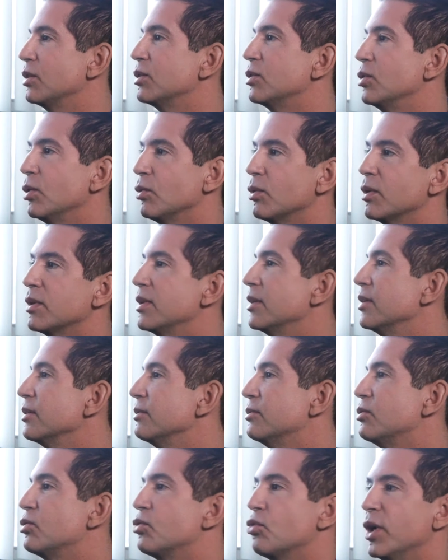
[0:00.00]
the door with a
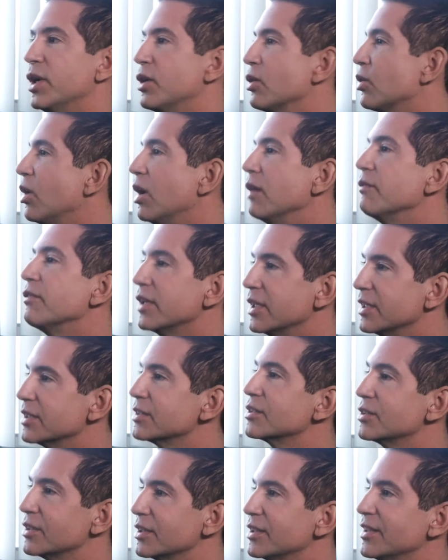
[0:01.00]
greater
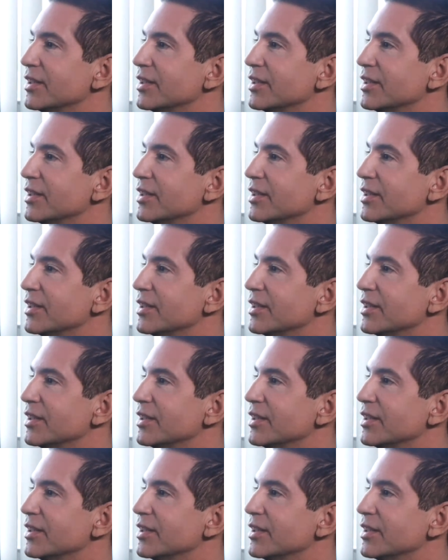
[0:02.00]
confidence.